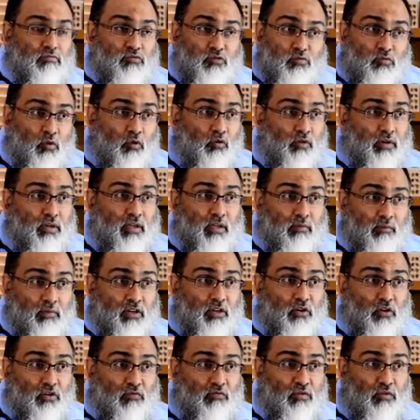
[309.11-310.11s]
smoking,
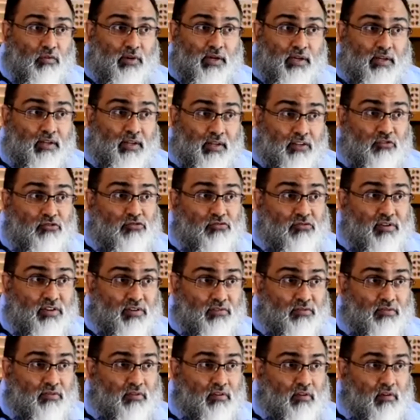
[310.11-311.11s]
being overweight, and
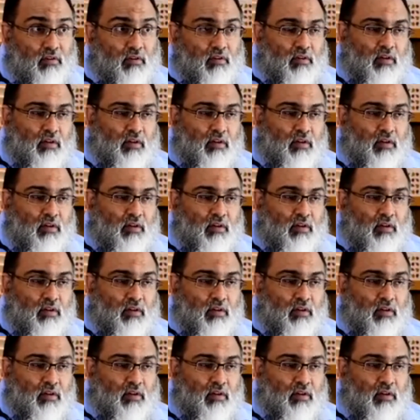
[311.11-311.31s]
stress.